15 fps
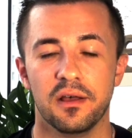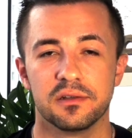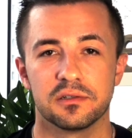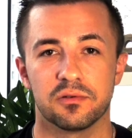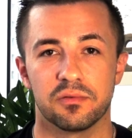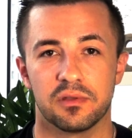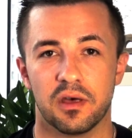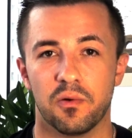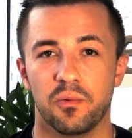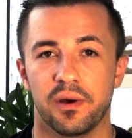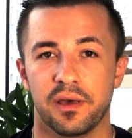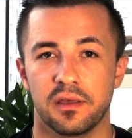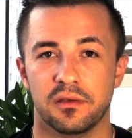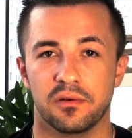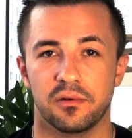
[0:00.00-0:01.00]
So that
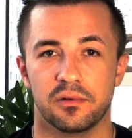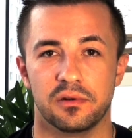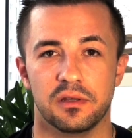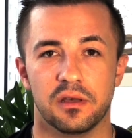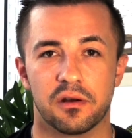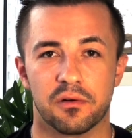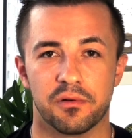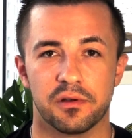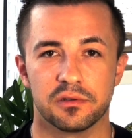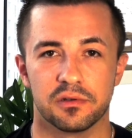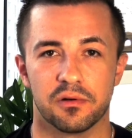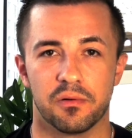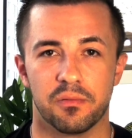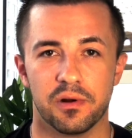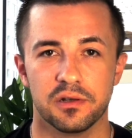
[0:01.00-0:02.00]
way you decrease
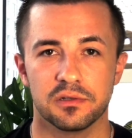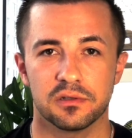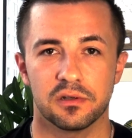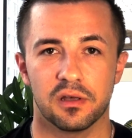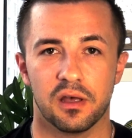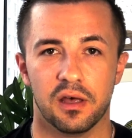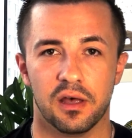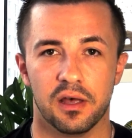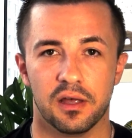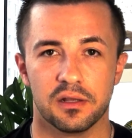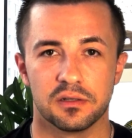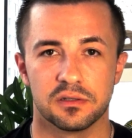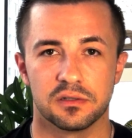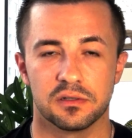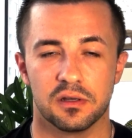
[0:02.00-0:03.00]
your risk
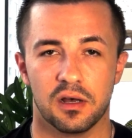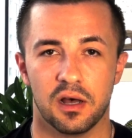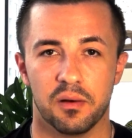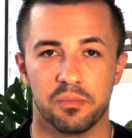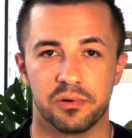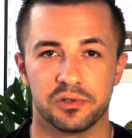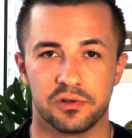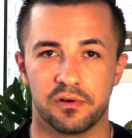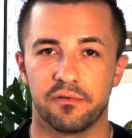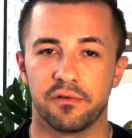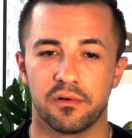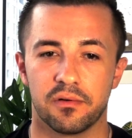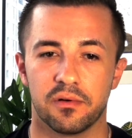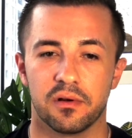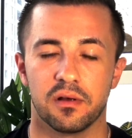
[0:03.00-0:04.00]
and uh, preserve
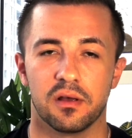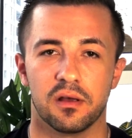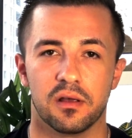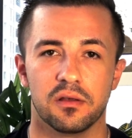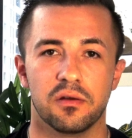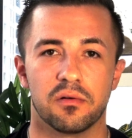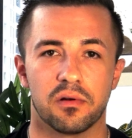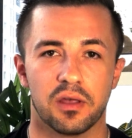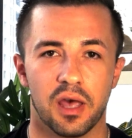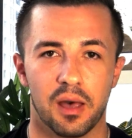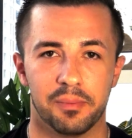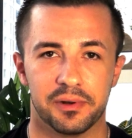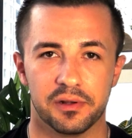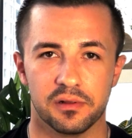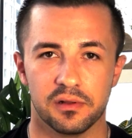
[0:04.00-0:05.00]
your, your
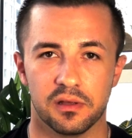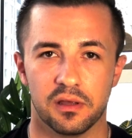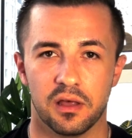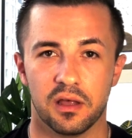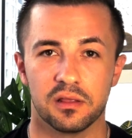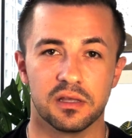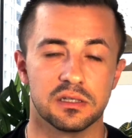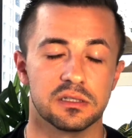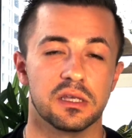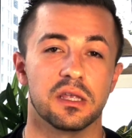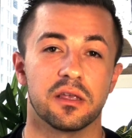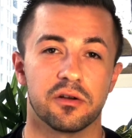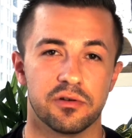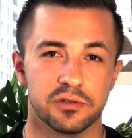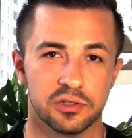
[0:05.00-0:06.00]
capital, at least
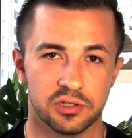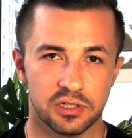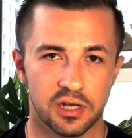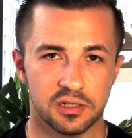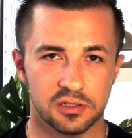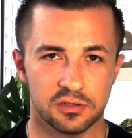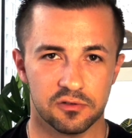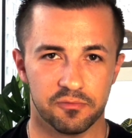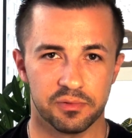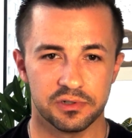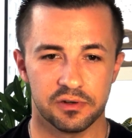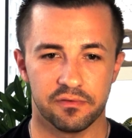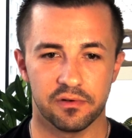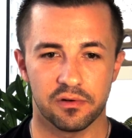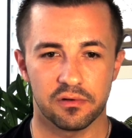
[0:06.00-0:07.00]
increase the chances of
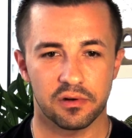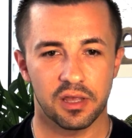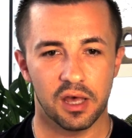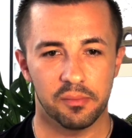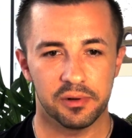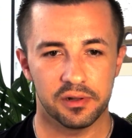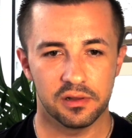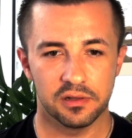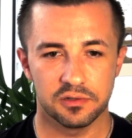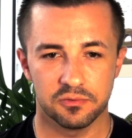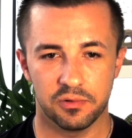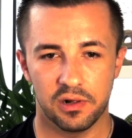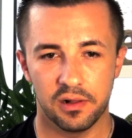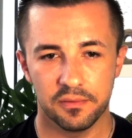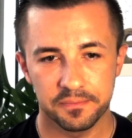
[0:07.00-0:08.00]
preserving your capital as
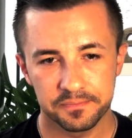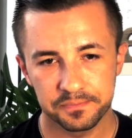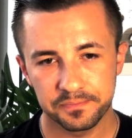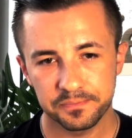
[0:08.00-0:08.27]
well.